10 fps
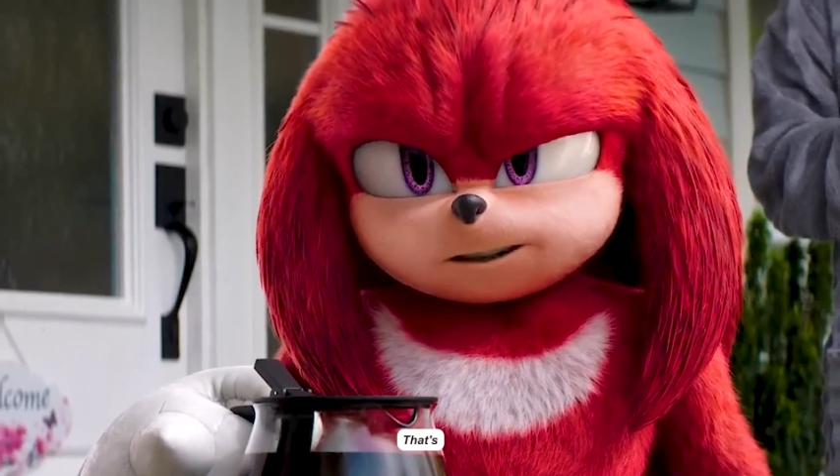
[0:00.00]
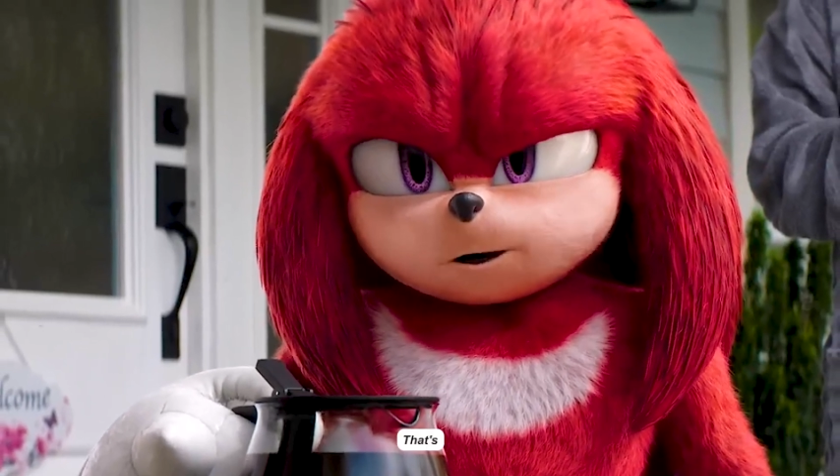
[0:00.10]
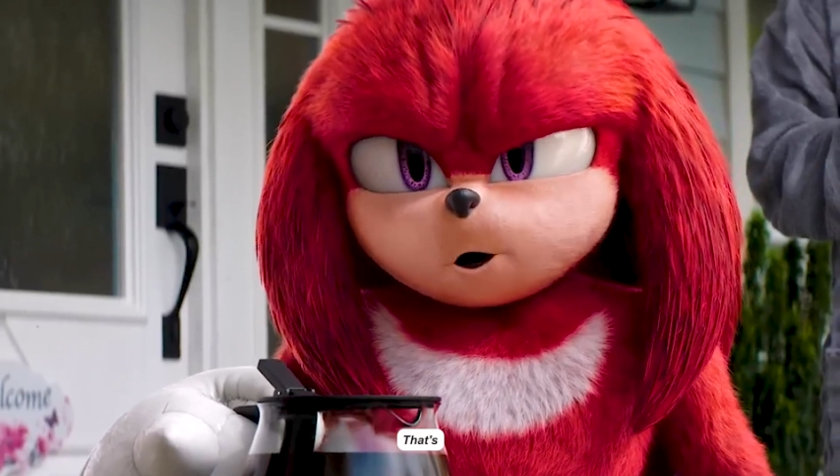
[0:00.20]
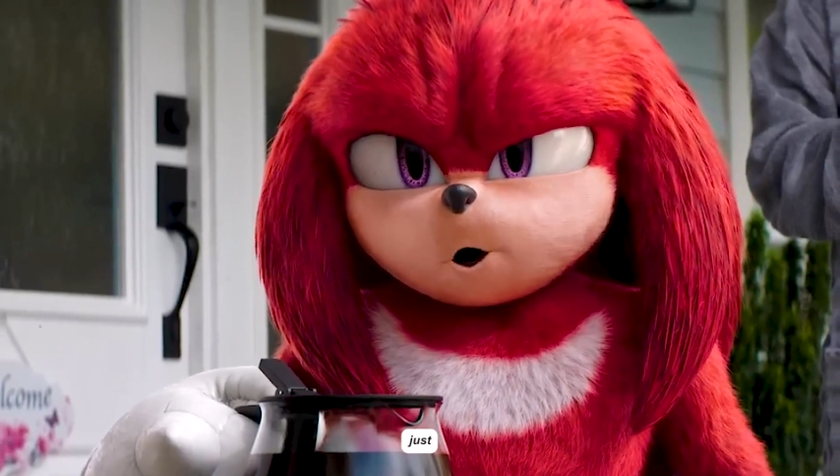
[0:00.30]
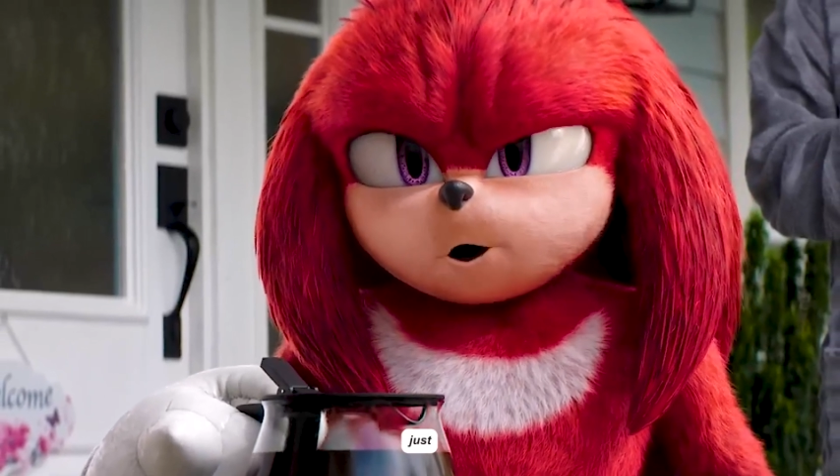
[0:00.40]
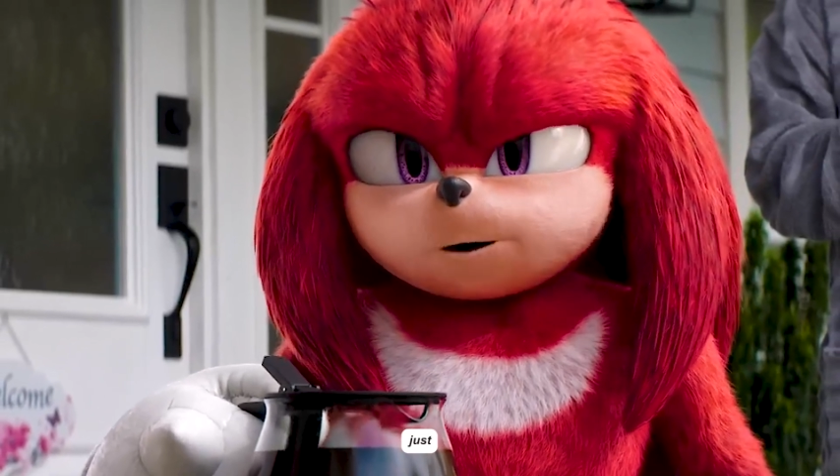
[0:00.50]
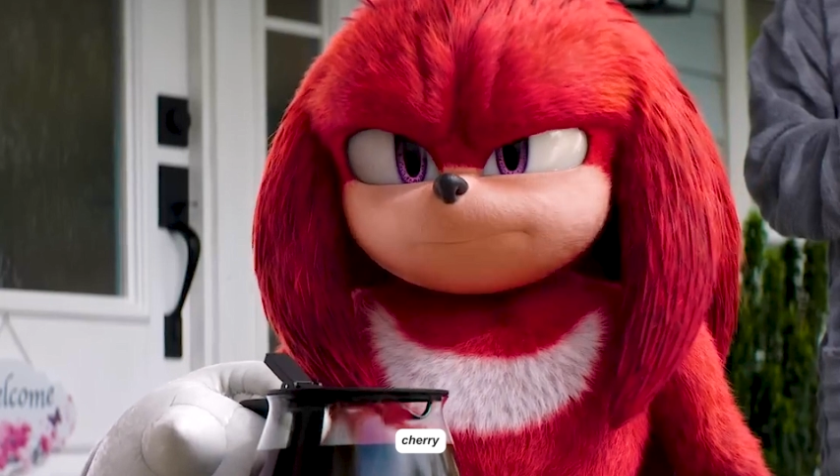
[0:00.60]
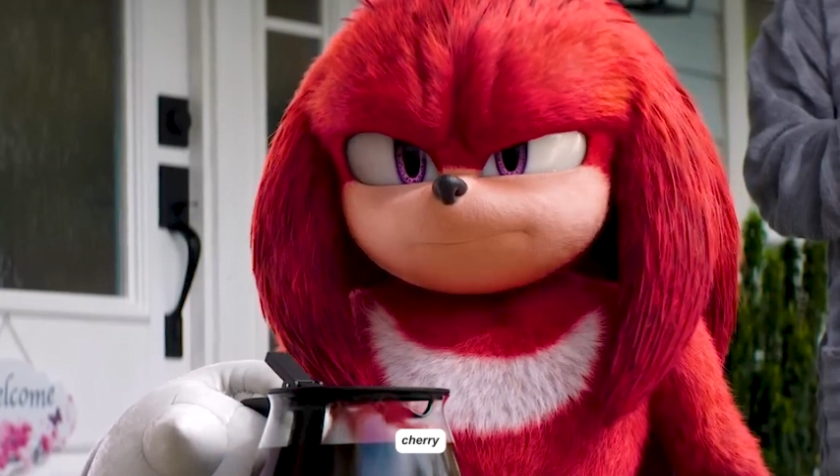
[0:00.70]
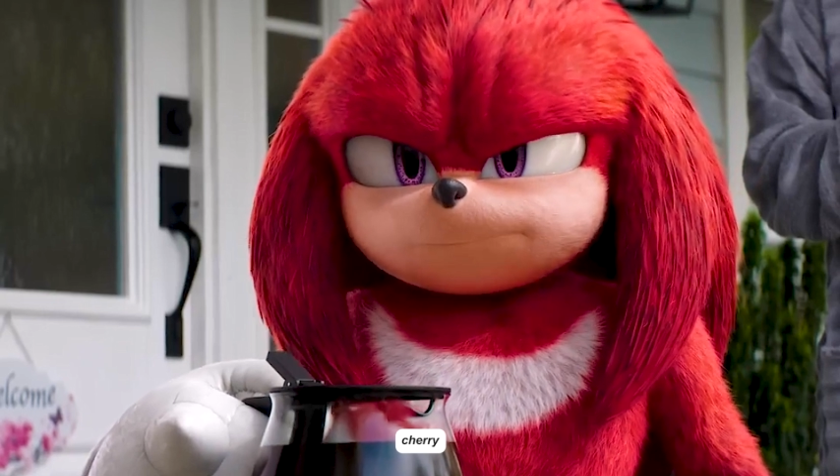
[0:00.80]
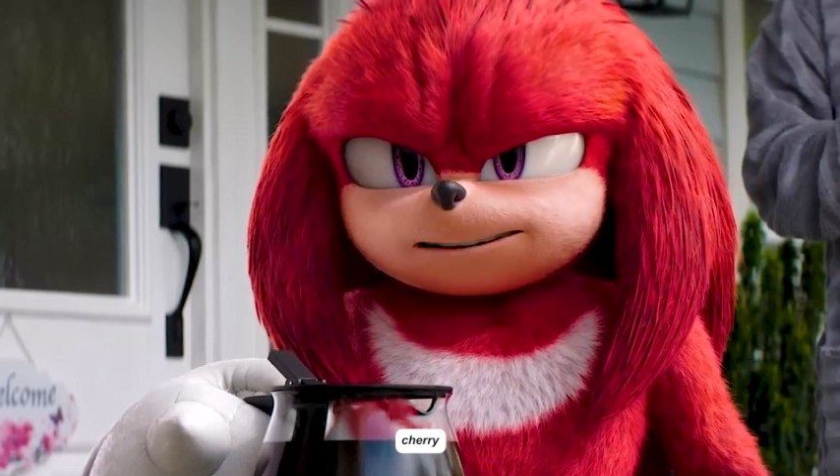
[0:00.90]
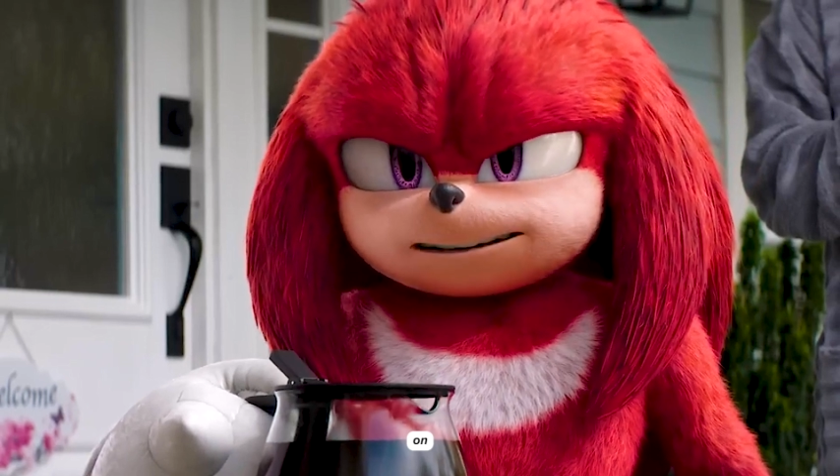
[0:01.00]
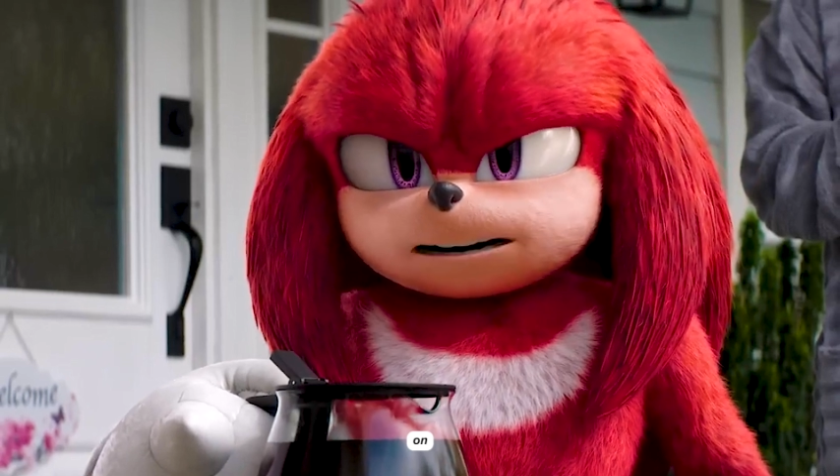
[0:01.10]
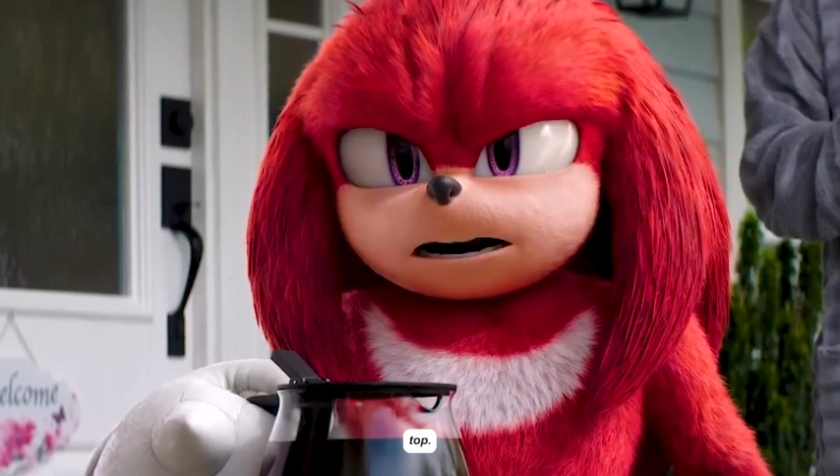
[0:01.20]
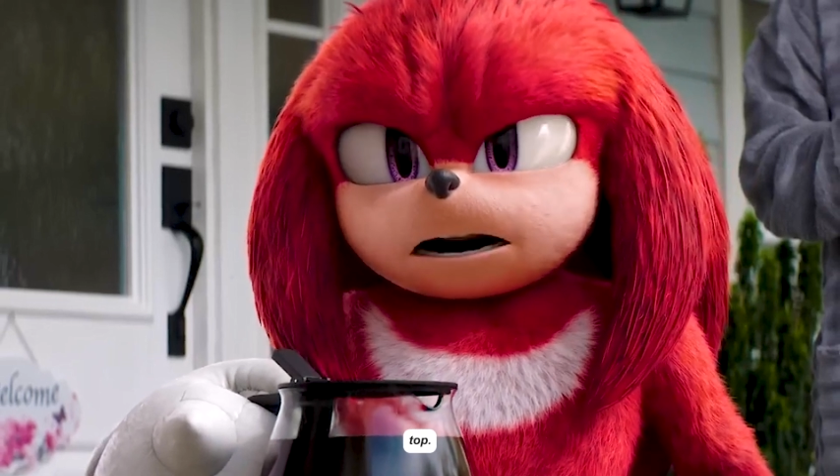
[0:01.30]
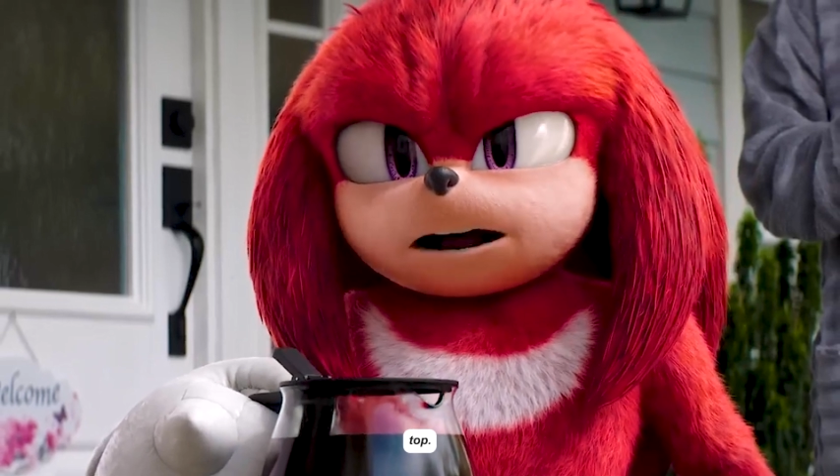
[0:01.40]
that's just the cherry
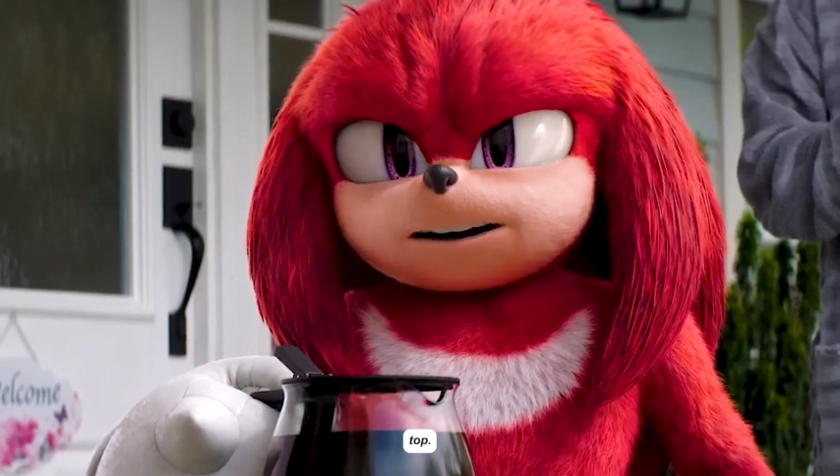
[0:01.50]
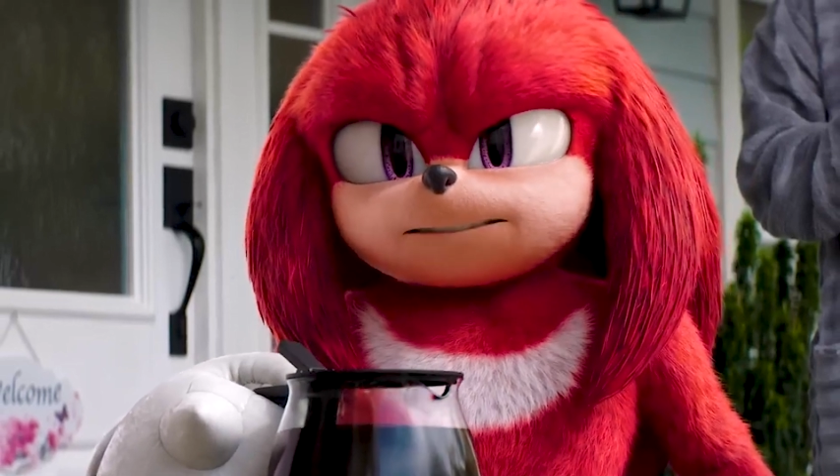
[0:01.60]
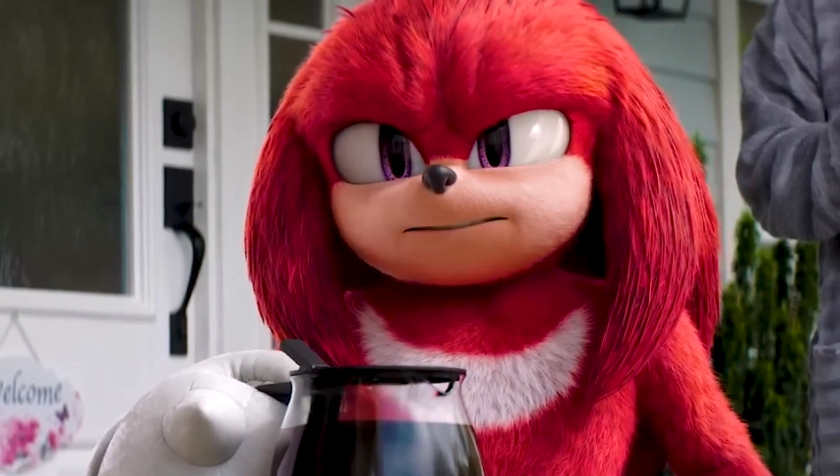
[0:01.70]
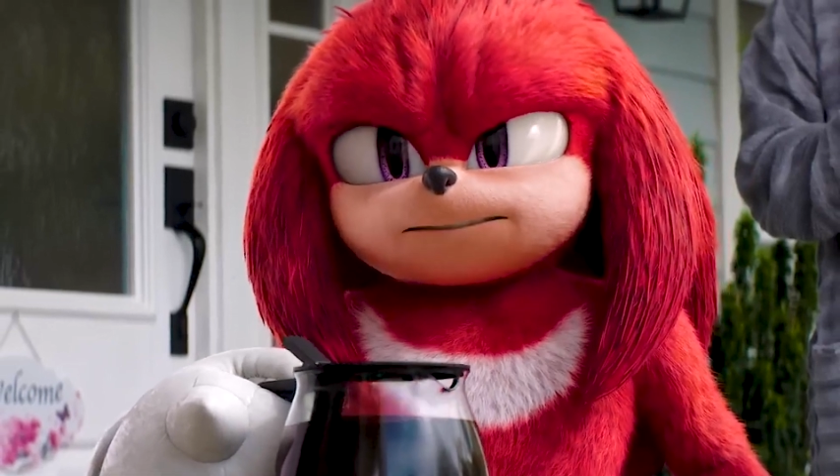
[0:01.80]
on top.